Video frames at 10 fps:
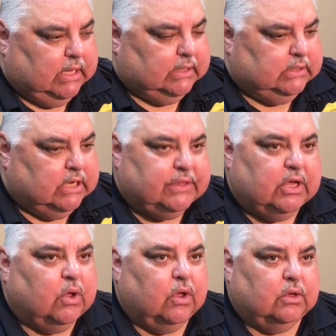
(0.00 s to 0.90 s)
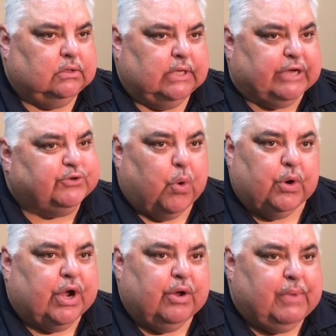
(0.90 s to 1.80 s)
Nothing
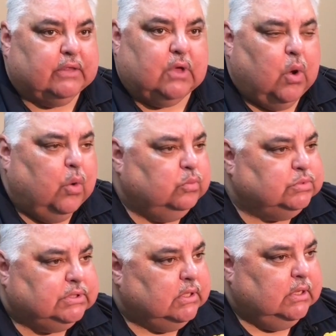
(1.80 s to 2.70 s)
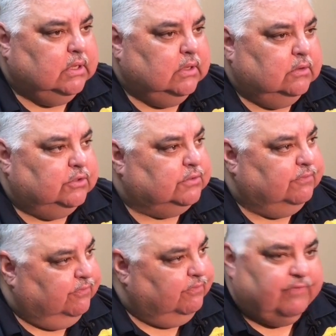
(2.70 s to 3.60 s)
extraordinary about the homes, just
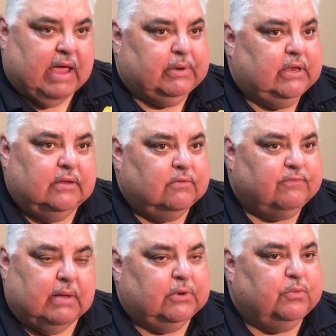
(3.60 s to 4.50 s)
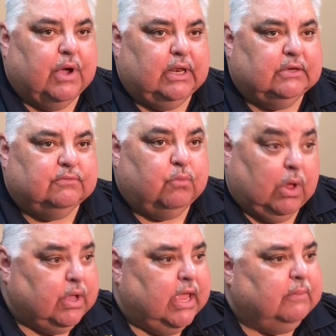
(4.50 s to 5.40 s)
family dwellings,
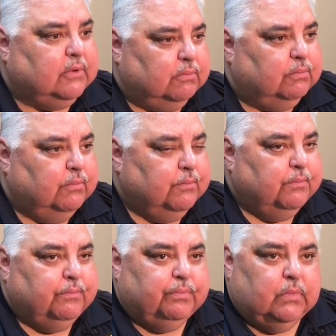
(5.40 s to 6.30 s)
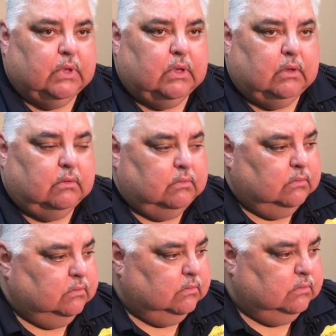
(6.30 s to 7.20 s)
well kept.
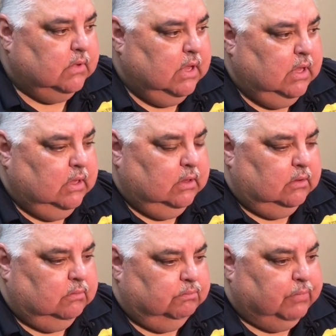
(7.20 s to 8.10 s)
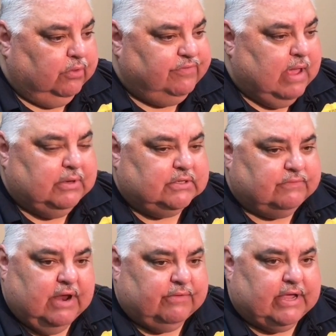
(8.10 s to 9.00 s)
Both families have
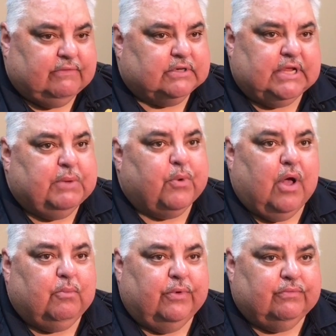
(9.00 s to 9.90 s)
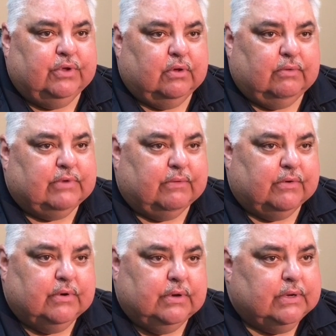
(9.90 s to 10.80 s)
never given us any problem. I've never